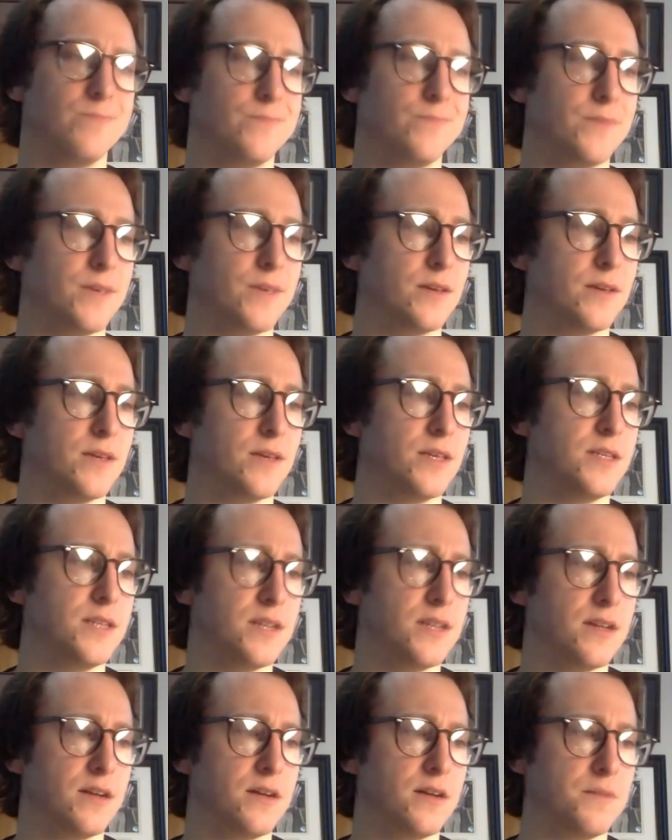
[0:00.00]
yeah. He did.
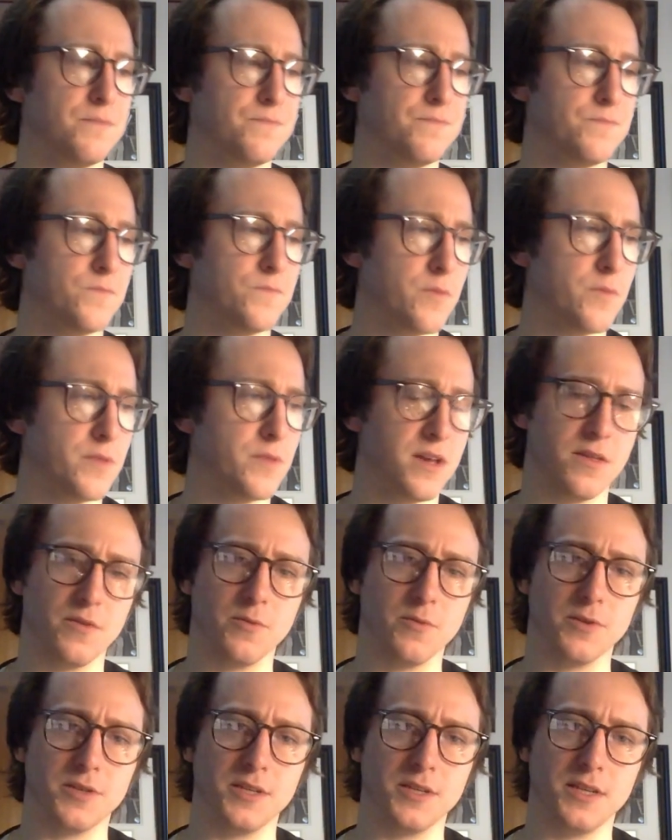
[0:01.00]
What were the other
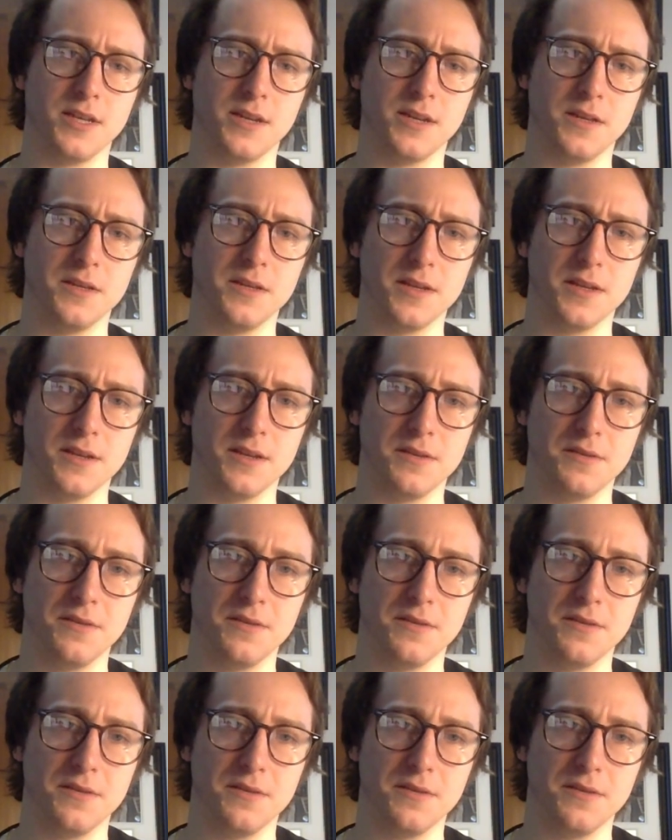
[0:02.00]
ones he did? He did